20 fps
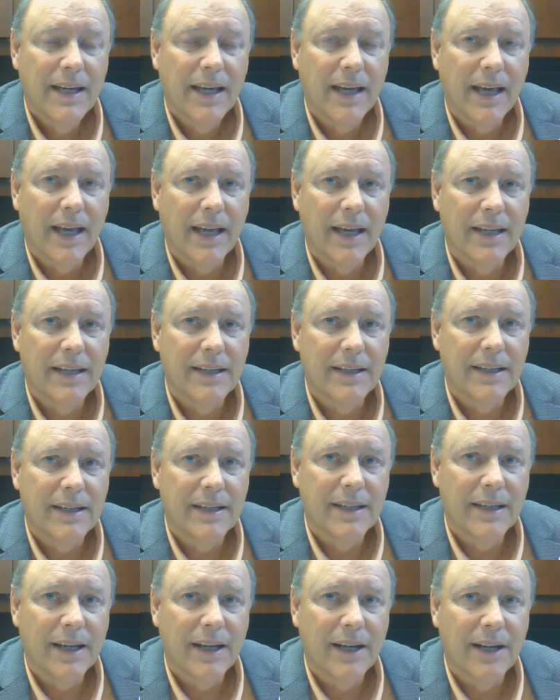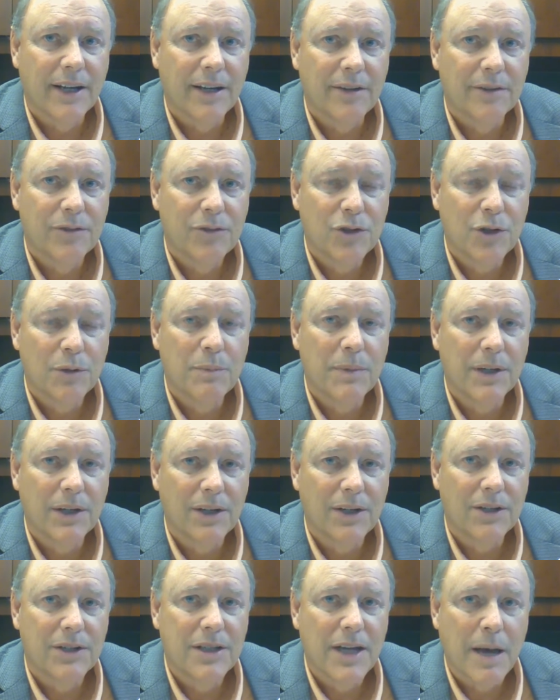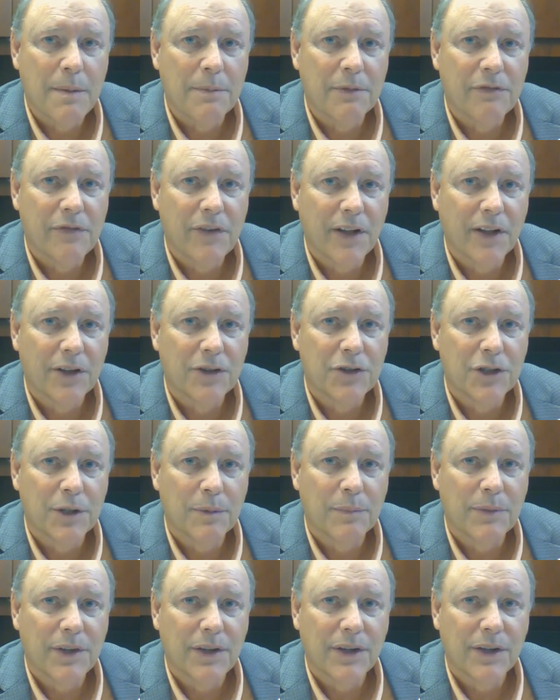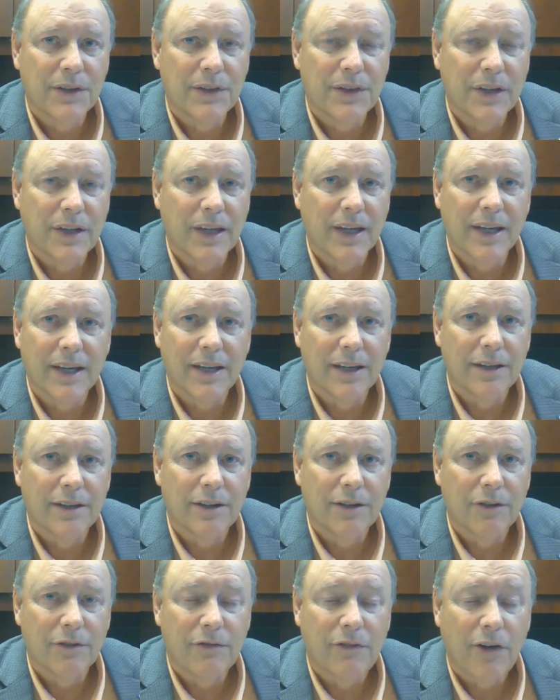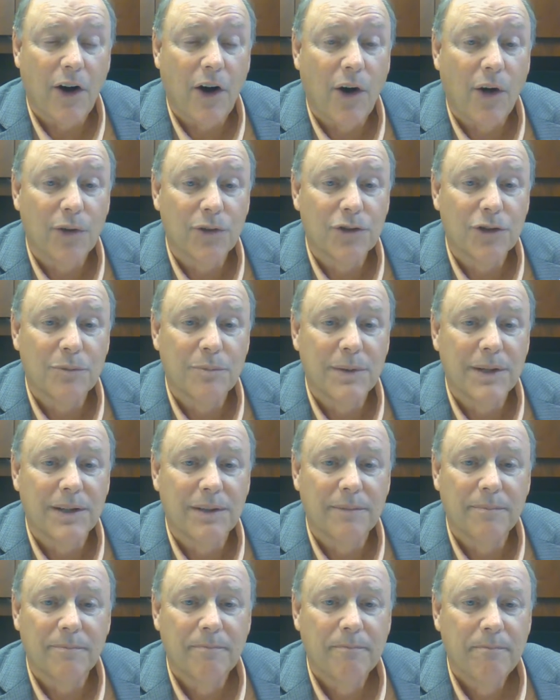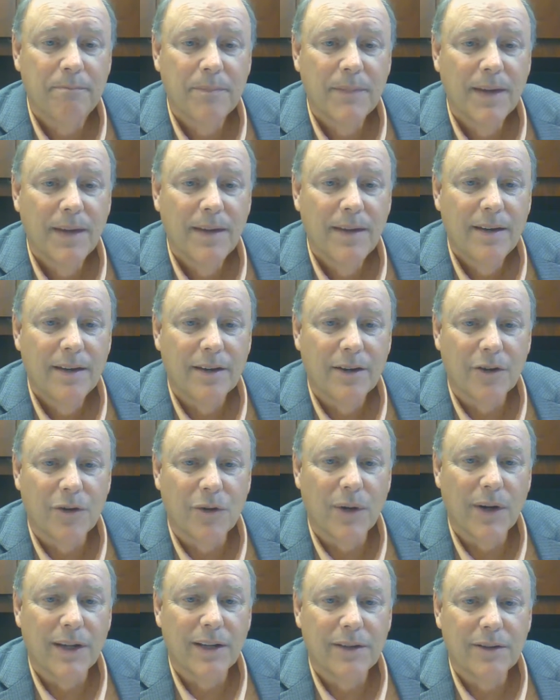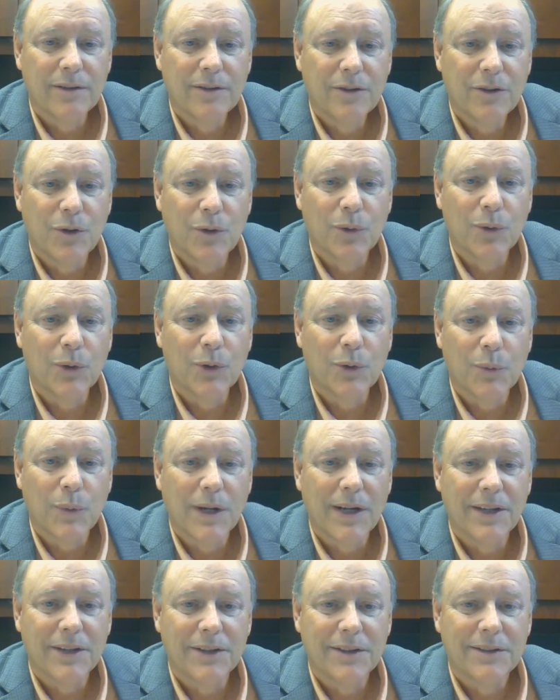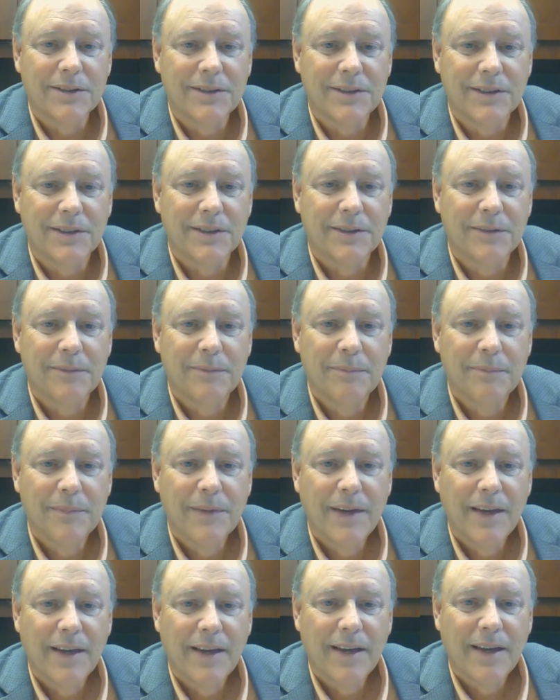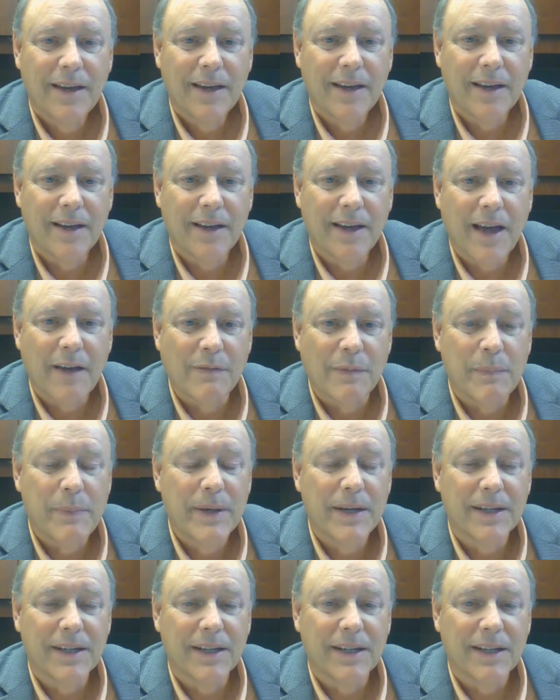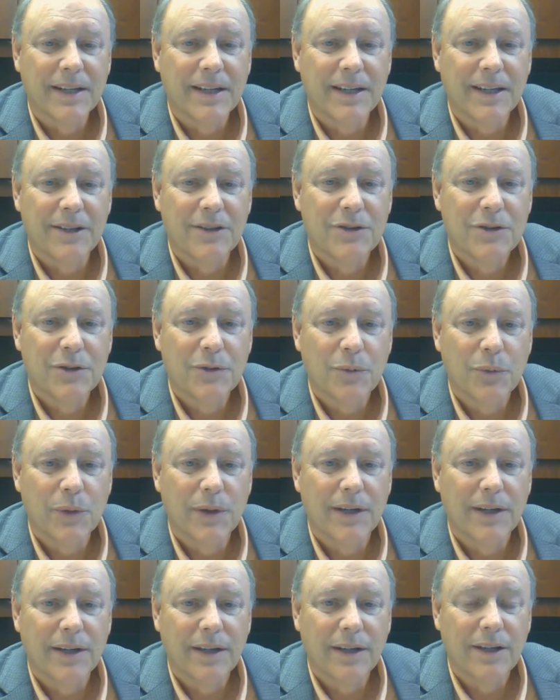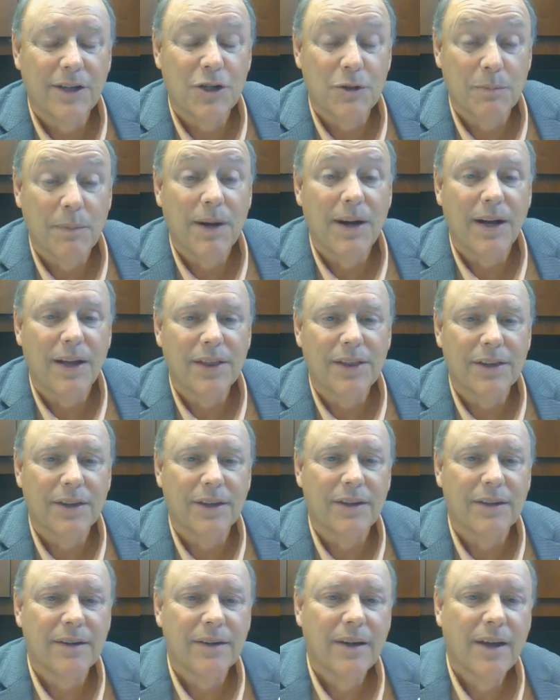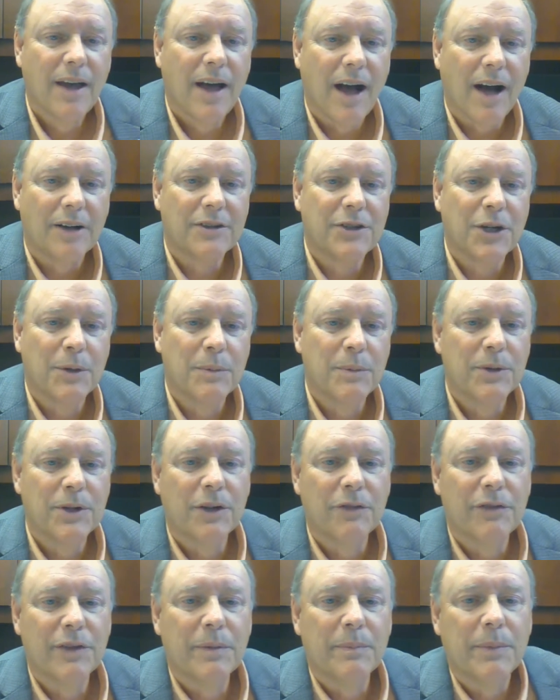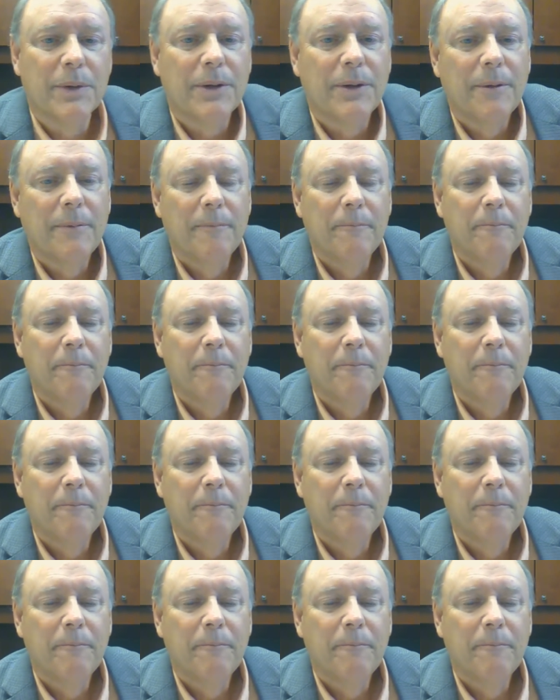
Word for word: and uh, should be a good time of fellowship there at the lake. And fall should be great, cooler weather to uh, have a picnic each week, each month, in October, November.